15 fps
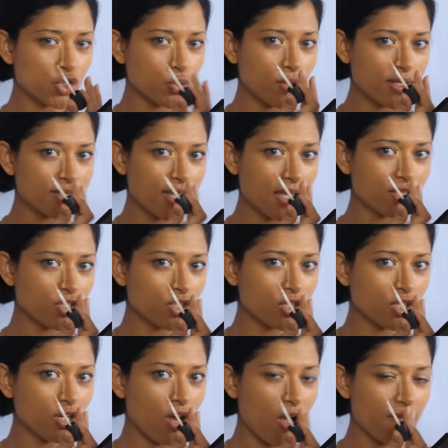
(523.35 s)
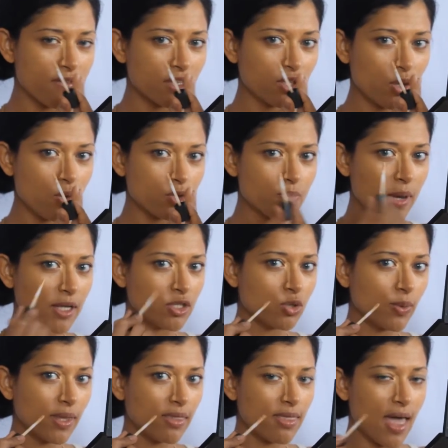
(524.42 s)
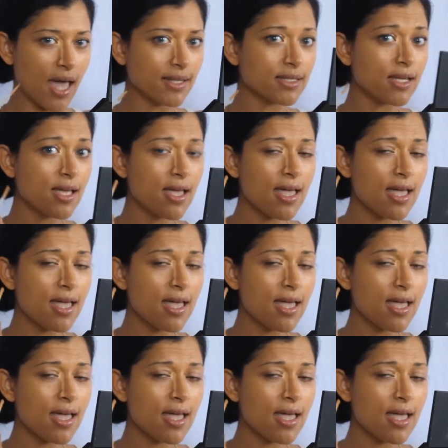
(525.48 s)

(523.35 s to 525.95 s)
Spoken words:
to the center of the nose by doing that